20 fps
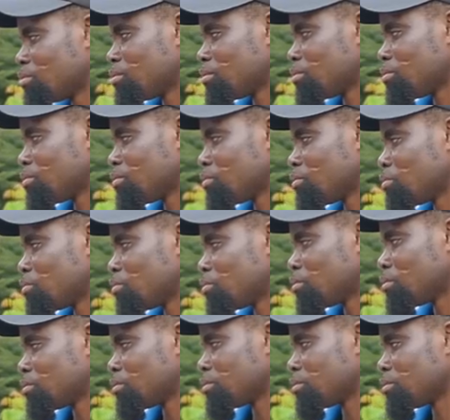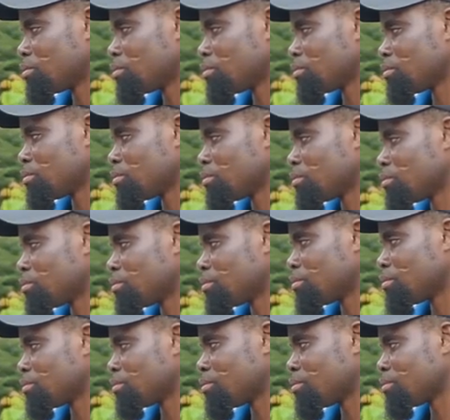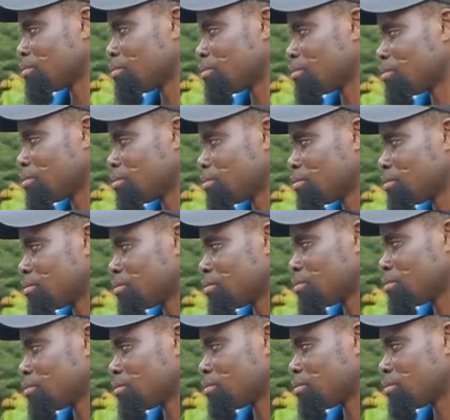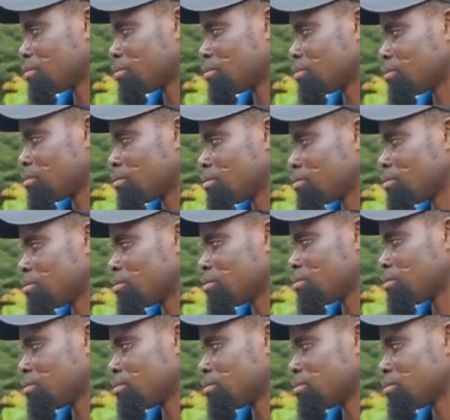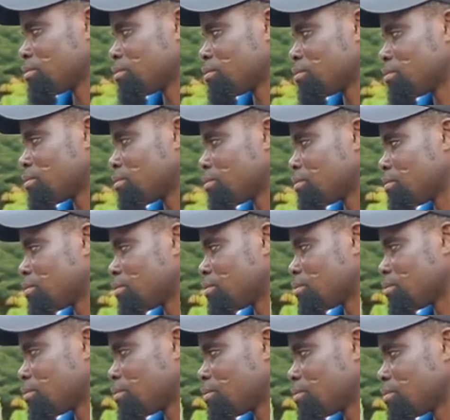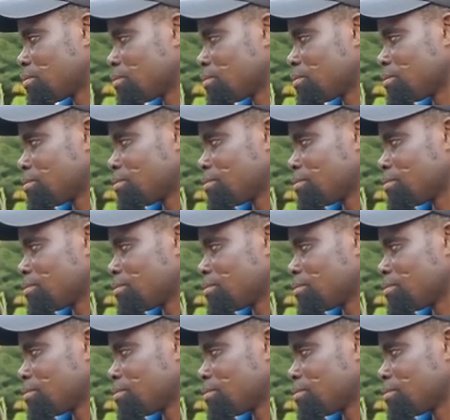No words are spoken by the person on screen.